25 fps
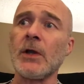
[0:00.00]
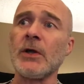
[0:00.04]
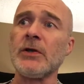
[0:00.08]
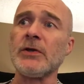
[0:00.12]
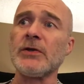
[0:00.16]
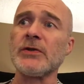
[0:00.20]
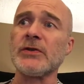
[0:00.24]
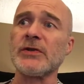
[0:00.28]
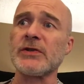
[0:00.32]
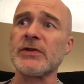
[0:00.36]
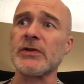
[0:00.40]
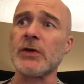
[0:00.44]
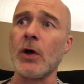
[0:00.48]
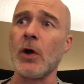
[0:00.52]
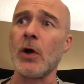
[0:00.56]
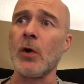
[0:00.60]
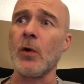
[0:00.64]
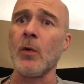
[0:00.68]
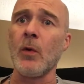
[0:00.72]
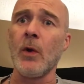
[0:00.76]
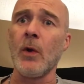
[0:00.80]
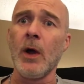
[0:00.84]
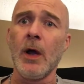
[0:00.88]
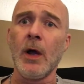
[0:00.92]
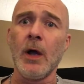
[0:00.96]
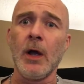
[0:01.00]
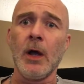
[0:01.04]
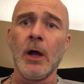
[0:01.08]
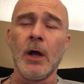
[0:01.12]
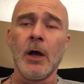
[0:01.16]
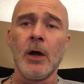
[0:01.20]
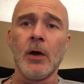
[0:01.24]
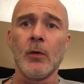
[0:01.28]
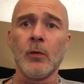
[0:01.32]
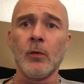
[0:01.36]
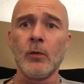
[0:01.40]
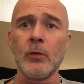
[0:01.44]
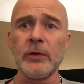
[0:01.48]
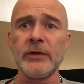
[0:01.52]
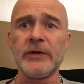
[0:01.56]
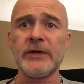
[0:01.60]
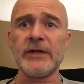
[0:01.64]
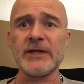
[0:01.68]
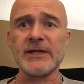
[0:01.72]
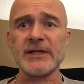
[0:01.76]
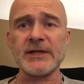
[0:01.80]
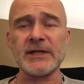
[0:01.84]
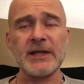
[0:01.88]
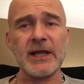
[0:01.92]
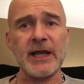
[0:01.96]
So, with
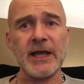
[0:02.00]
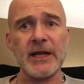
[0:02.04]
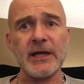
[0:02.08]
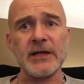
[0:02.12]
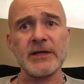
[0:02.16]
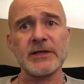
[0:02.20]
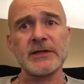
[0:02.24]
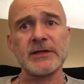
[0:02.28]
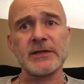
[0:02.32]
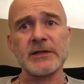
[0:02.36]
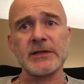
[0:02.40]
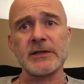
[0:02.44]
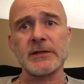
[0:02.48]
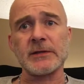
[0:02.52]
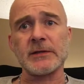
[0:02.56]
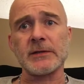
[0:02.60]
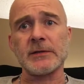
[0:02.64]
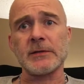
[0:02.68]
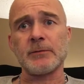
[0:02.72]
this latest